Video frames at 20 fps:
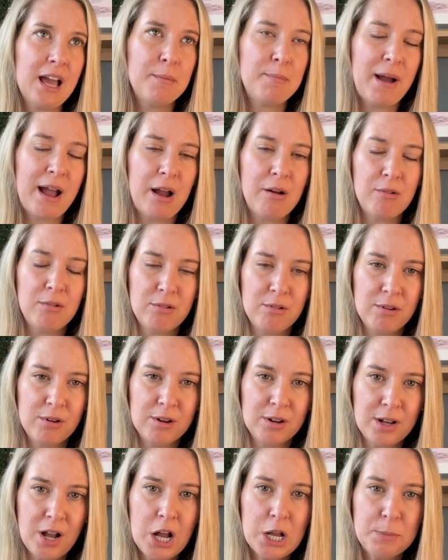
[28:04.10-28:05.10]
about
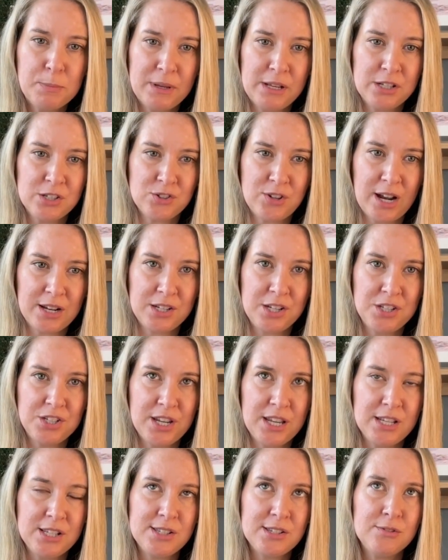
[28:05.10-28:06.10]
coping
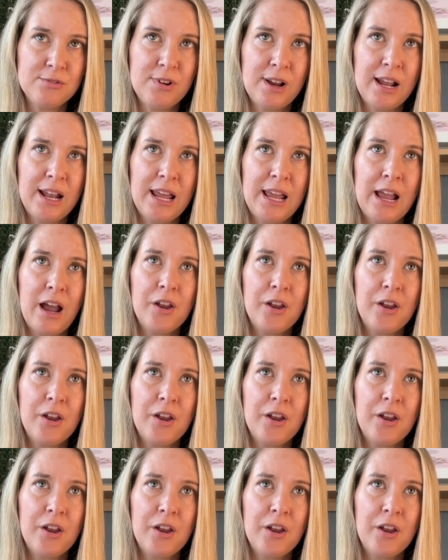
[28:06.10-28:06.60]
strategies, really.